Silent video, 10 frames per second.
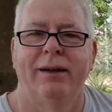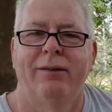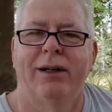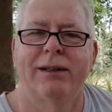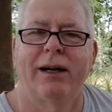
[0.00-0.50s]

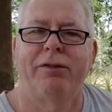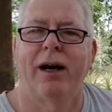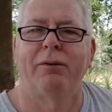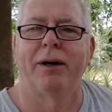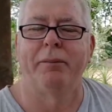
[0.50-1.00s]
What is it? I
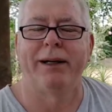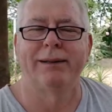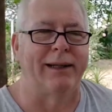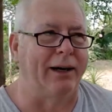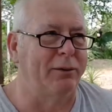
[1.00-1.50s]
forgot what it
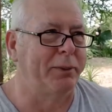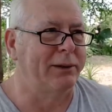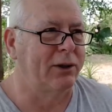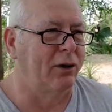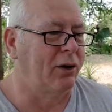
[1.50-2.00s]
means now. It's been
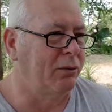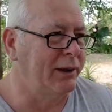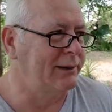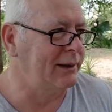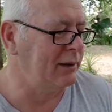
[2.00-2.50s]
so long.
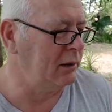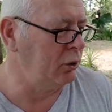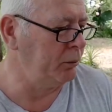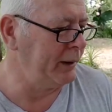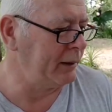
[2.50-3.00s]
What is it?
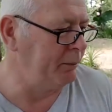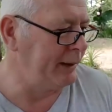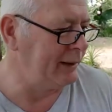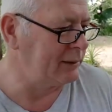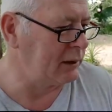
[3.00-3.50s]
Ubik
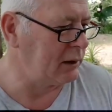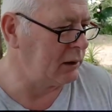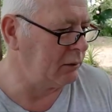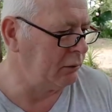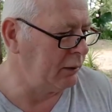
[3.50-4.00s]
means
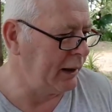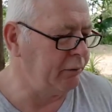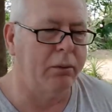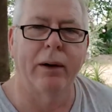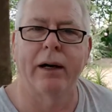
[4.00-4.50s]

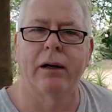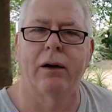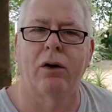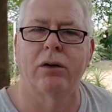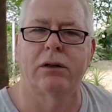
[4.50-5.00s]
everywhere,
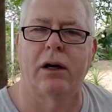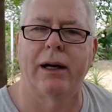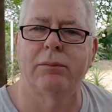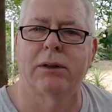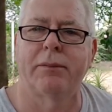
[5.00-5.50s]
all the
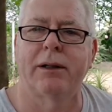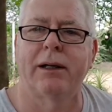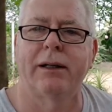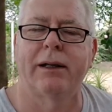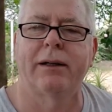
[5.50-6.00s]
time, something
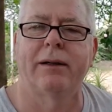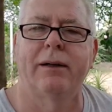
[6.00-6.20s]
like that.